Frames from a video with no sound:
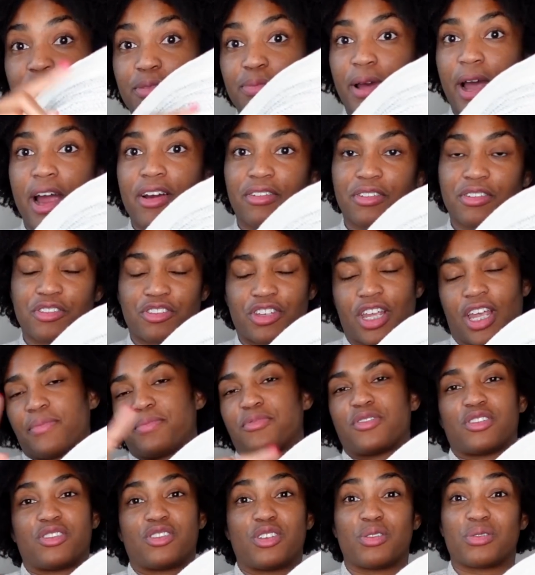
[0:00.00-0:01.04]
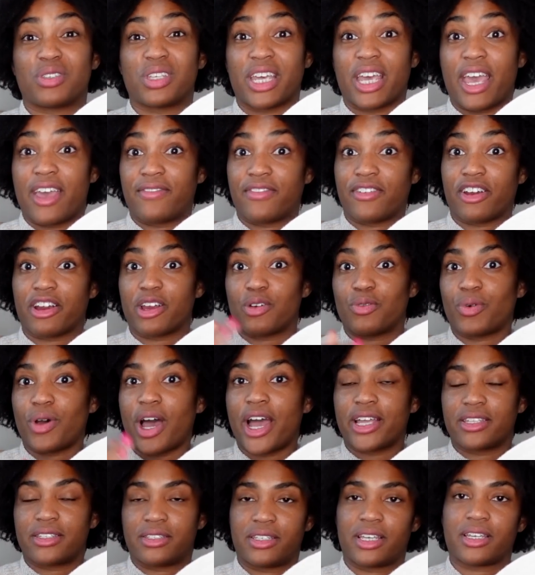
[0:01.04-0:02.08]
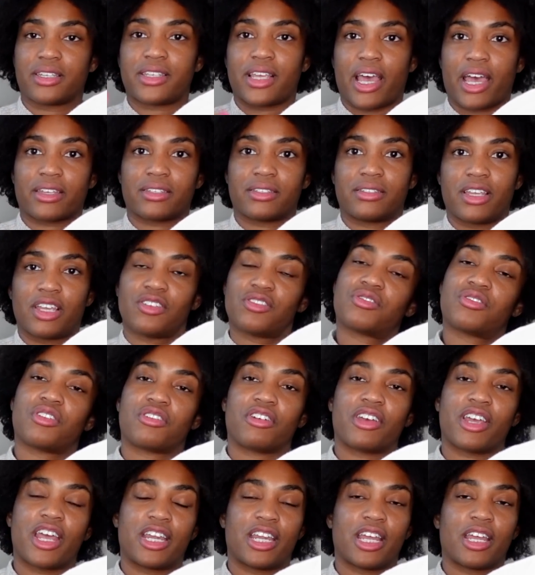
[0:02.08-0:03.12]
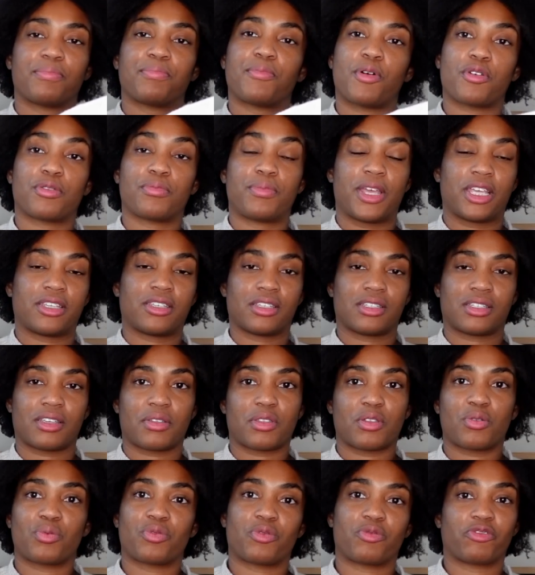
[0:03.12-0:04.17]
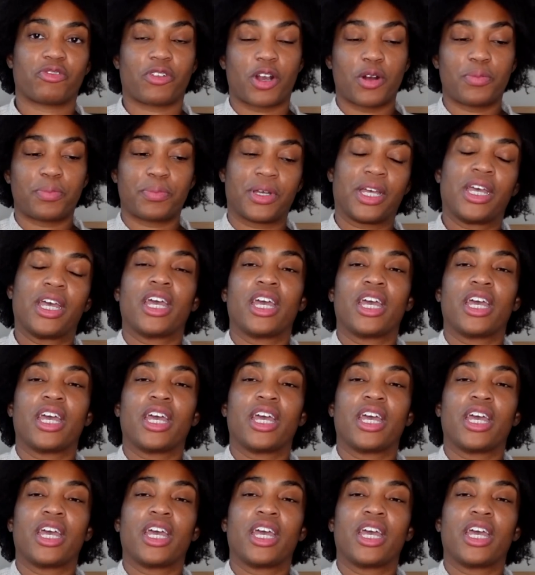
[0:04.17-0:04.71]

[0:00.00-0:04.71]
spiral shape, just using a very wide zigzag stitch, so you're hitting both pieces of the rope.